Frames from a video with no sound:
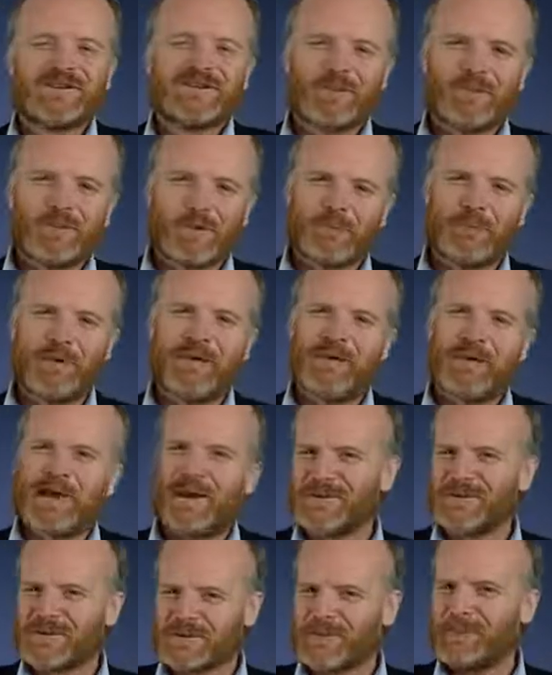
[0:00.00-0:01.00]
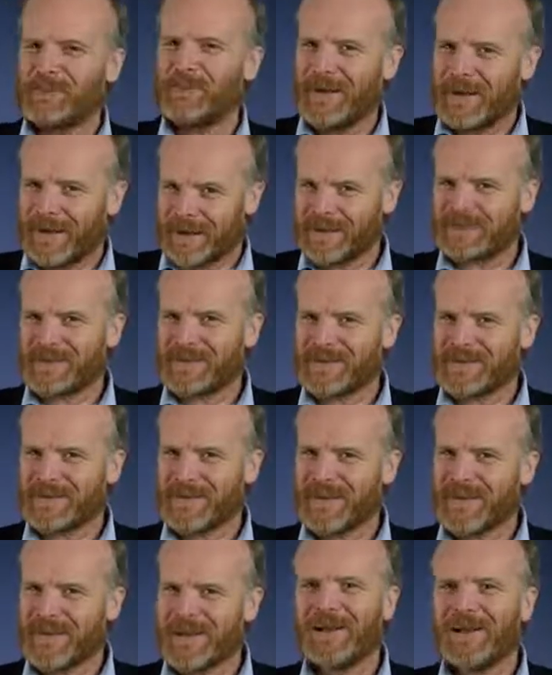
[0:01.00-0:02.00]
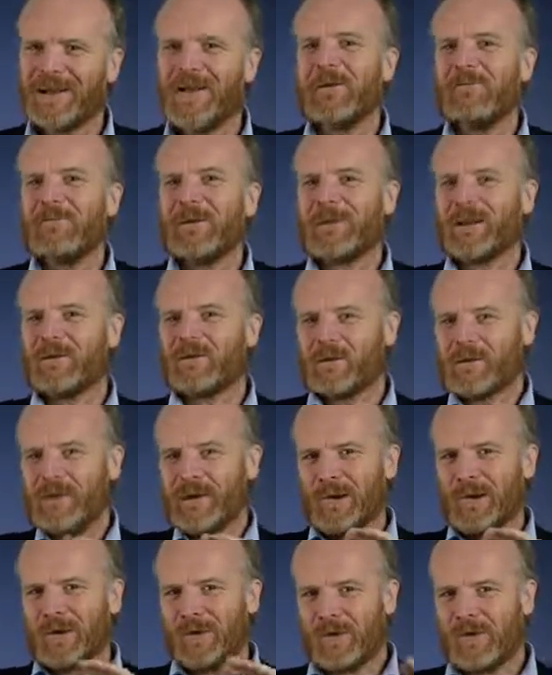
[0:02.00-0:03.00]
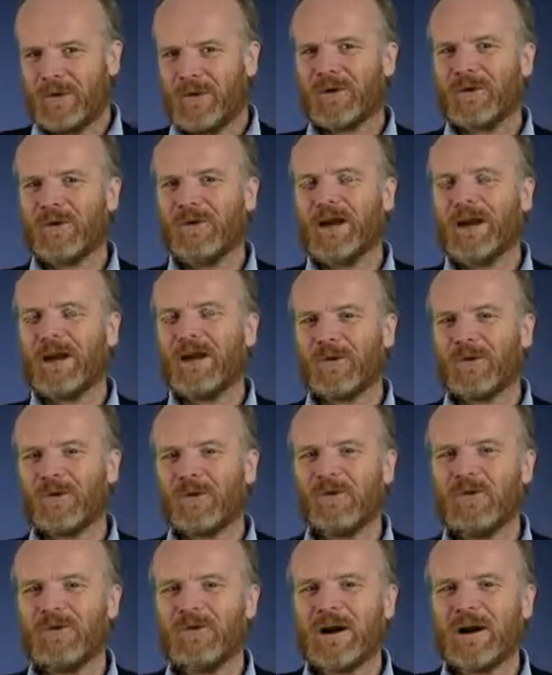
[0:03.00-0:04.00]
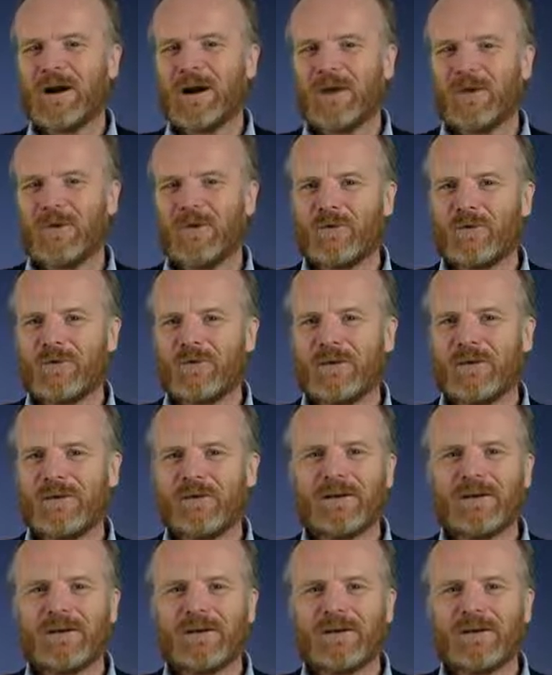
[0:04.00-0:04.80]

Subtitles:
would not be extremely interesting, but they would be longer and longer and longer.